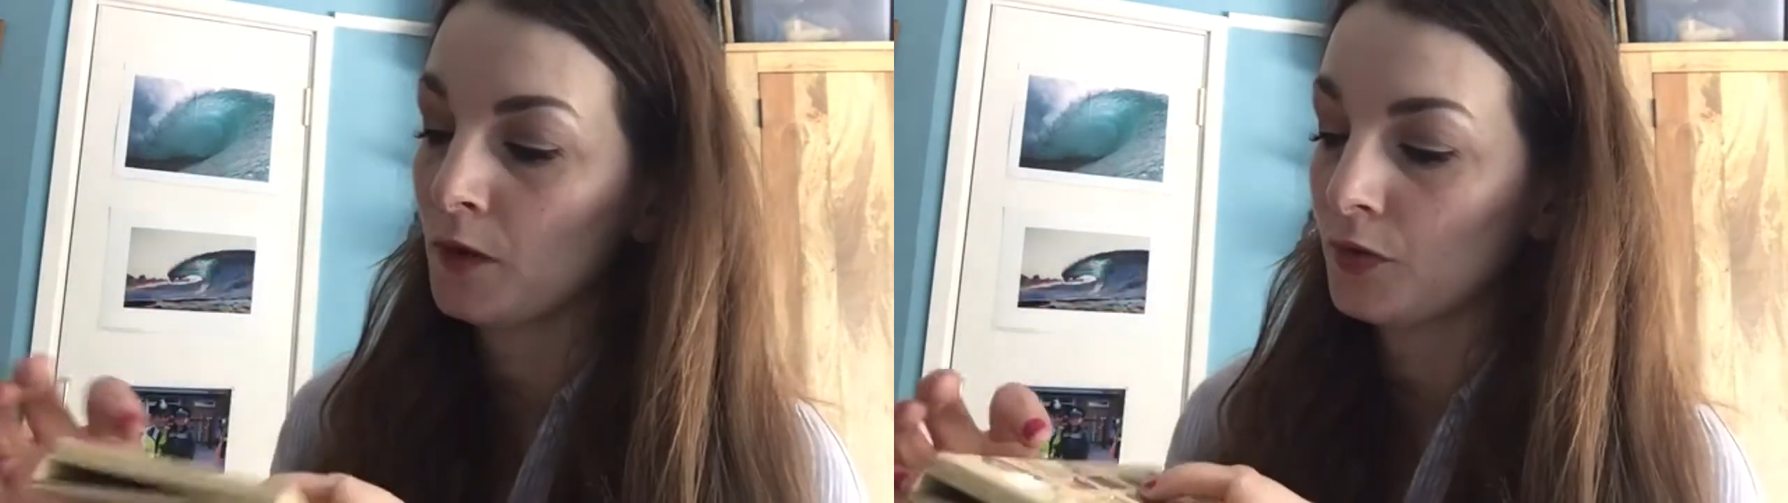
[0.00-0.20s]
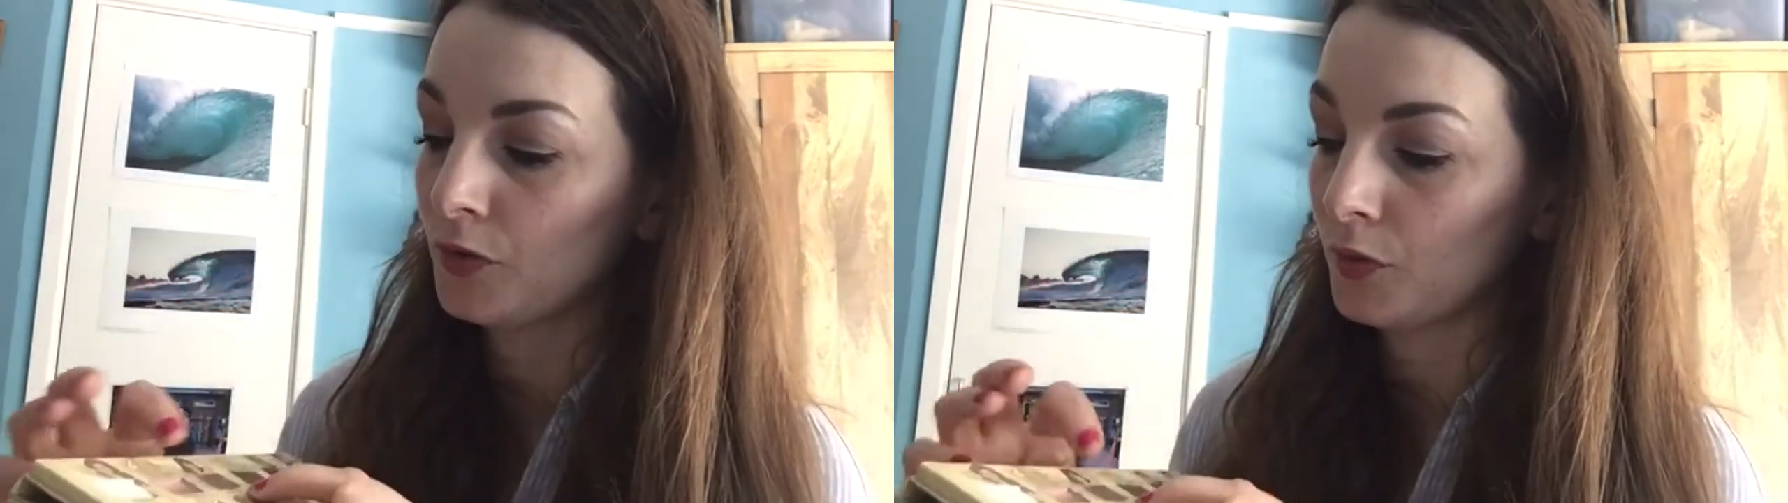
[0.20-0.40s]

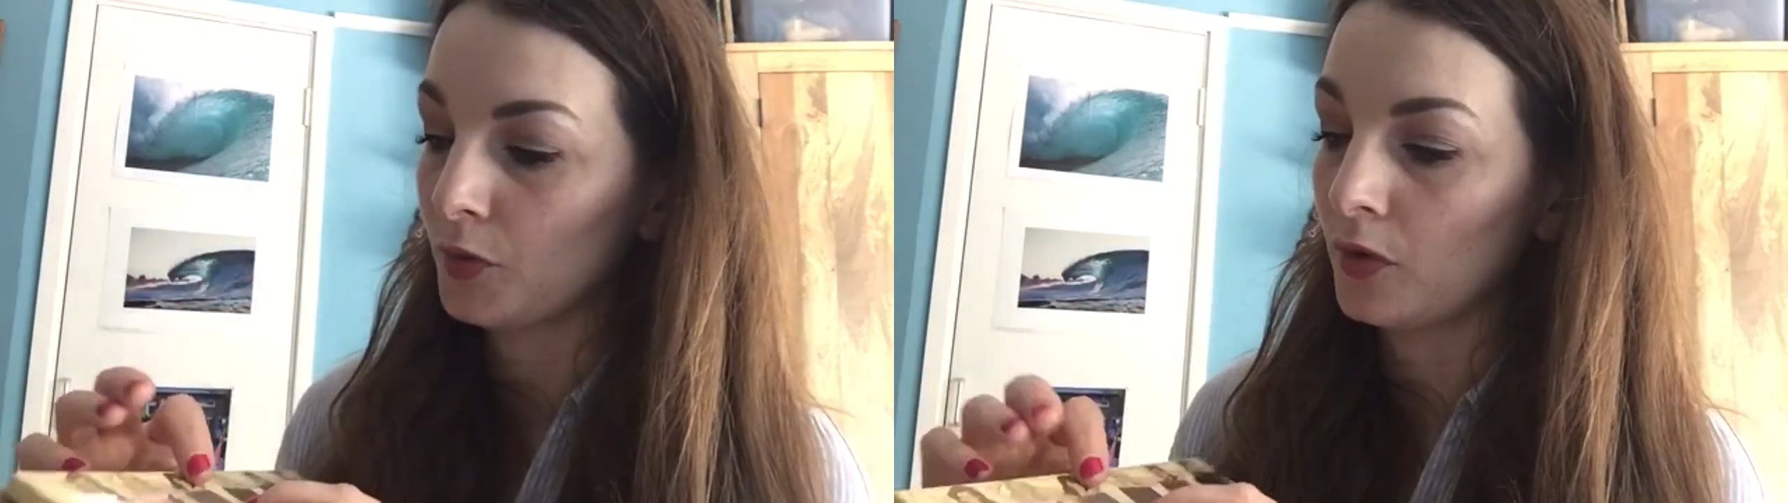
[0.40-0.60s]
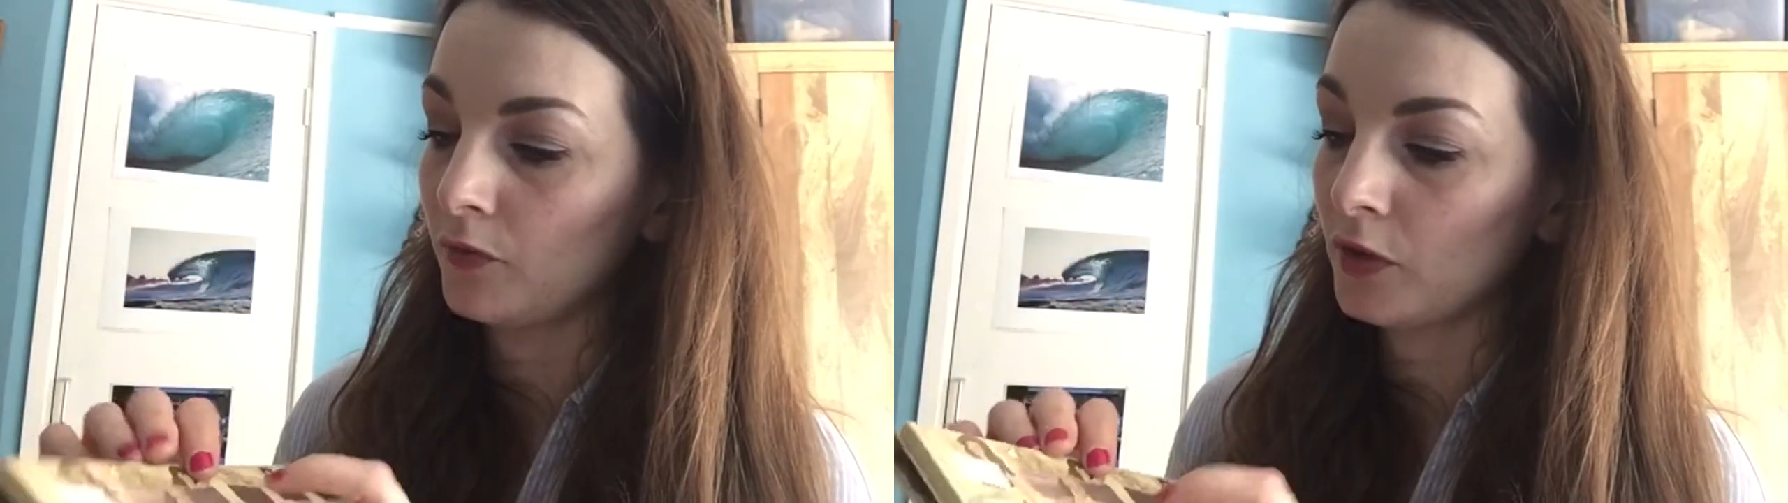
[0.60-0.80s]

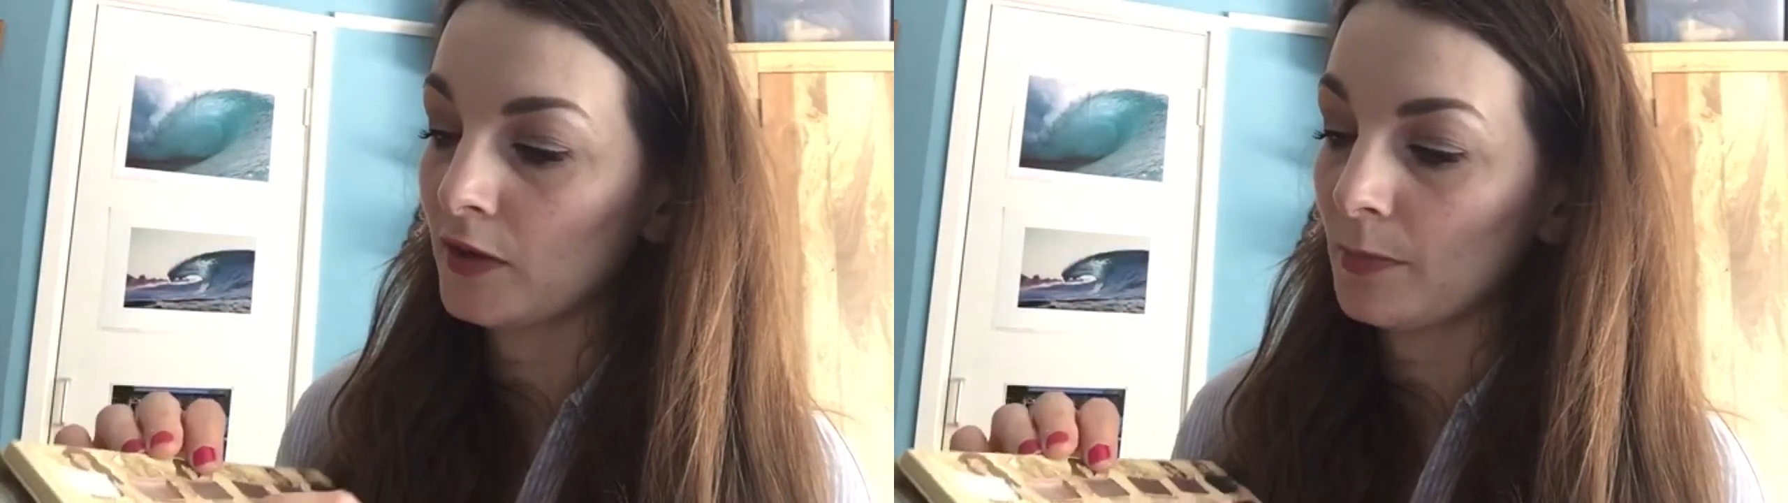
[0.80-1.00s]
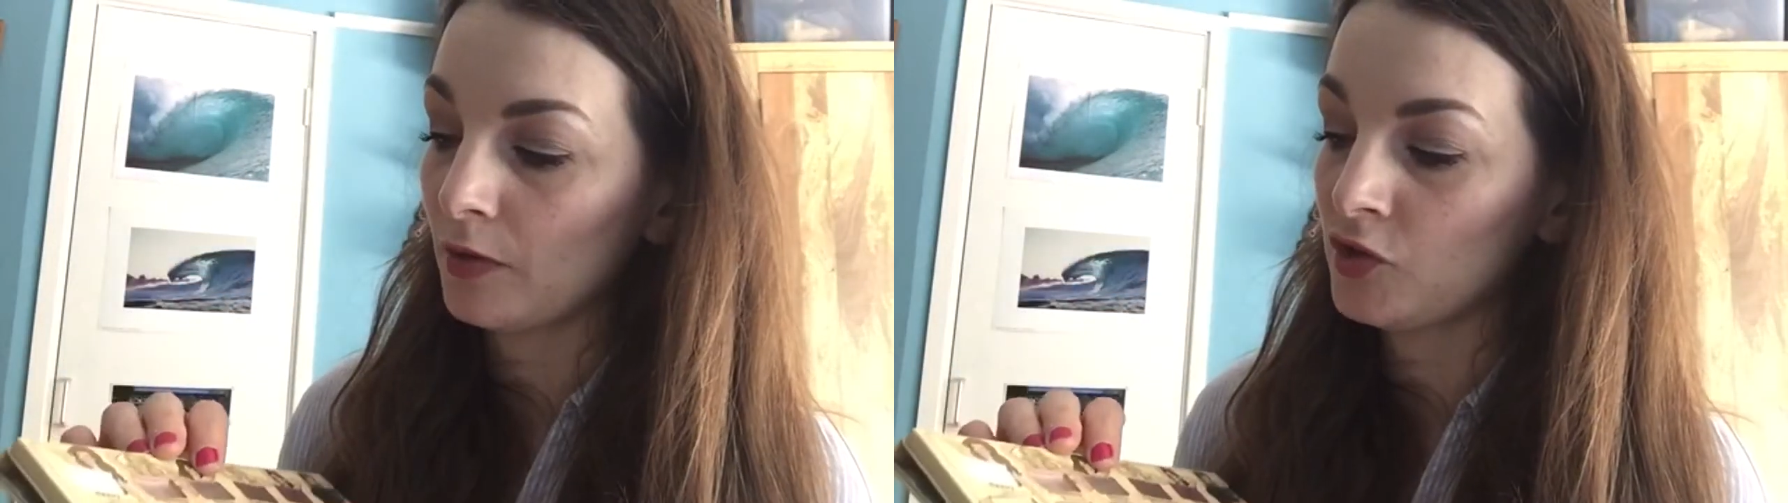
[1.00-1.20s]
sort of, because
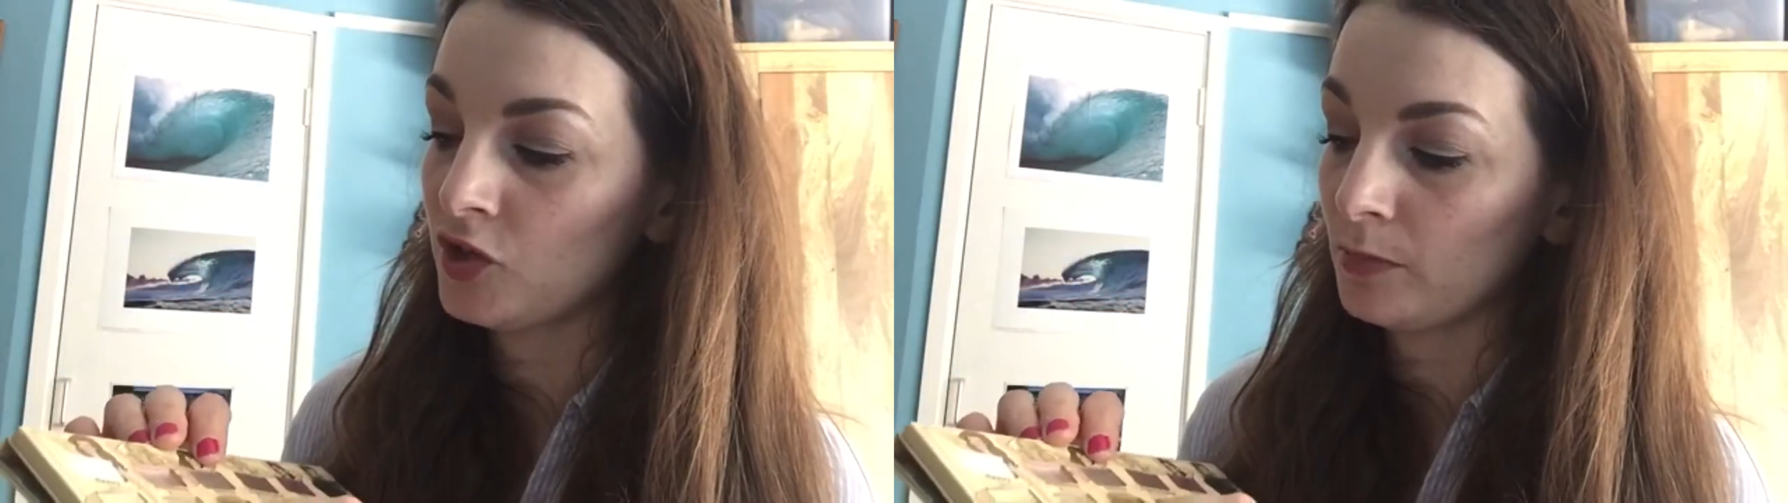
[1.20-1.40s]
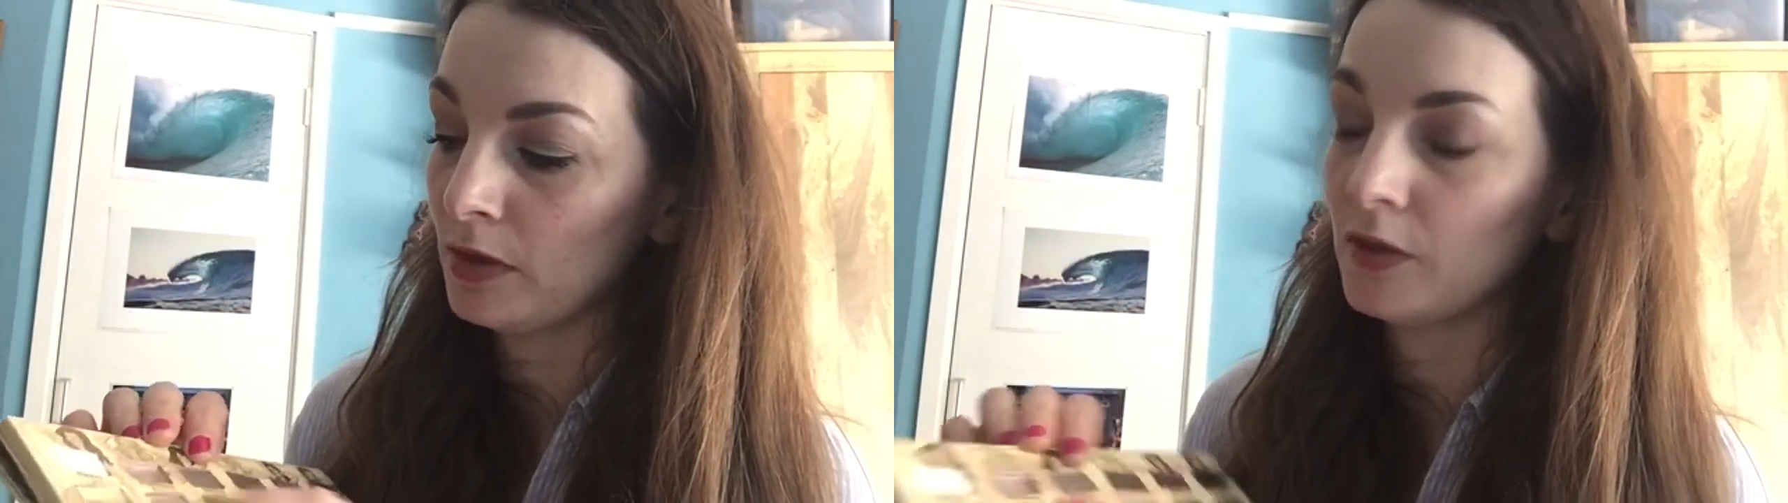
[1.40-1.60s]
they're both
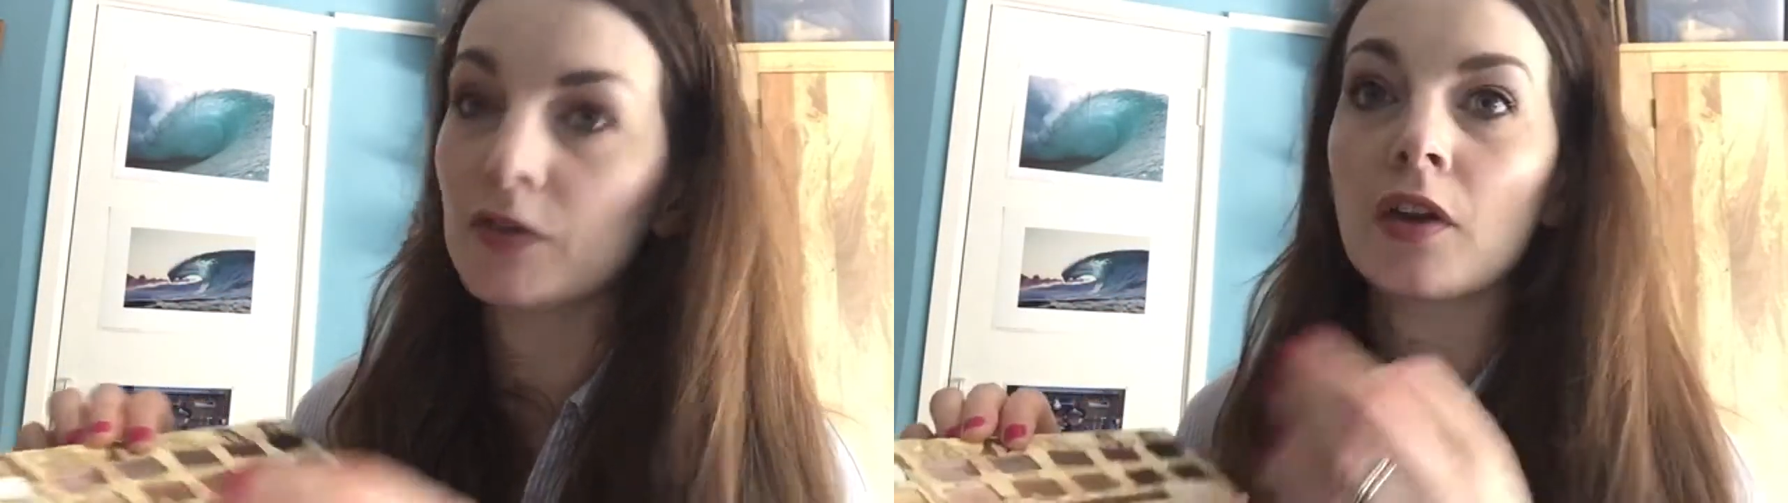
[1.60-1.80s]
shimmers.